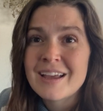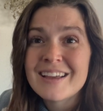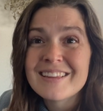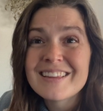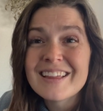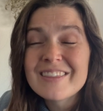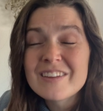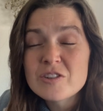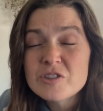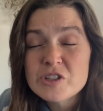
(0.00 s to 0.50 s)

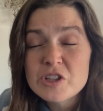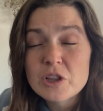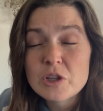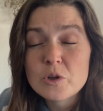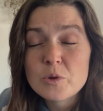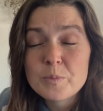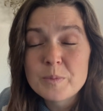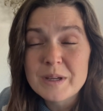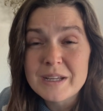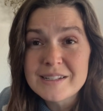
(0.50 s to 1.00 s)
Then there's
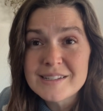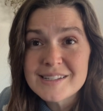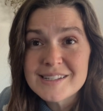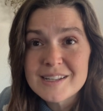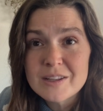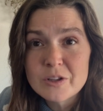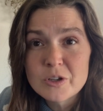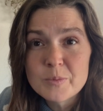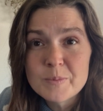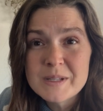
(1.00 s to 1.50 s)
lupins.
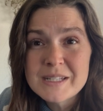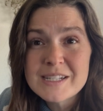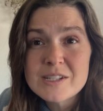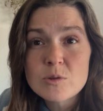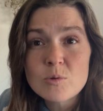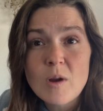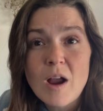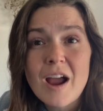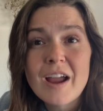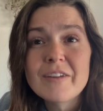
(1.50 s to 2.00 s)
Lupins
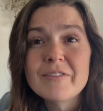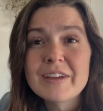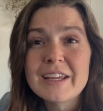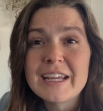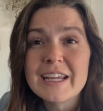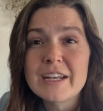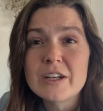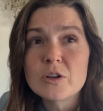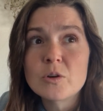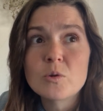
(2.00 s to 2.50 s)
thrive
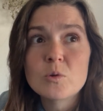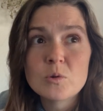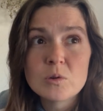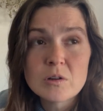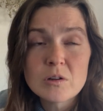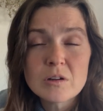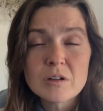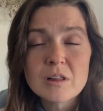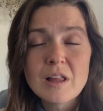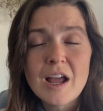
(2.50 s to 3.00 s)
in
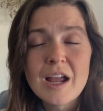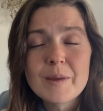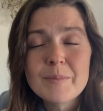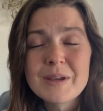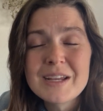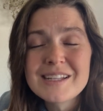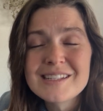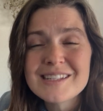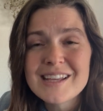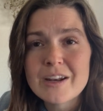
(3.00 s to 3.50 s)
cooler
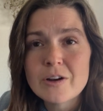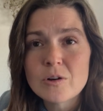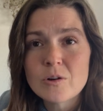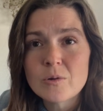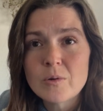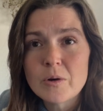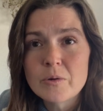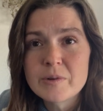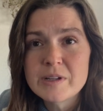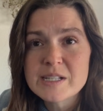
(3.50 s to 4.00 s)
climates and are
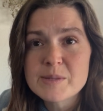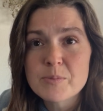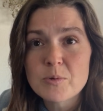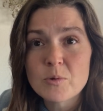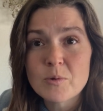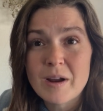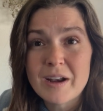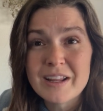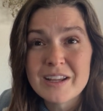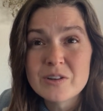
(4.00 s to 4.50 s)
grown as
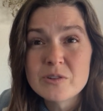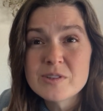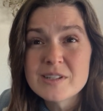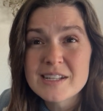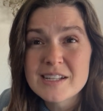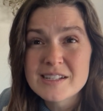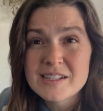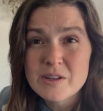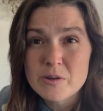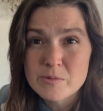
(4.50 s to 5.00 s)
perennials
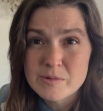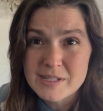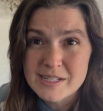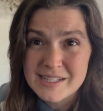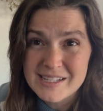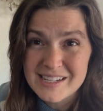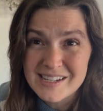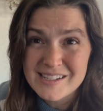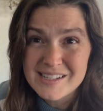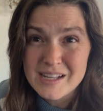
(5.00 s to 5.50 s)
in zone
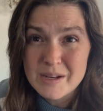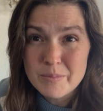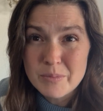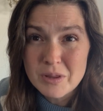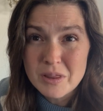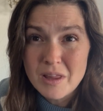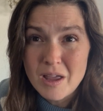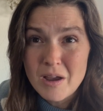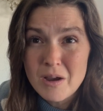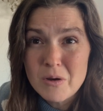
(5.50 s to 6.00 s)
6 and
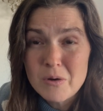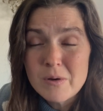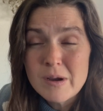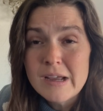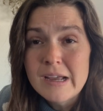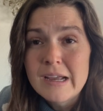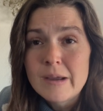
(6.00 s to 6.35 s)
below,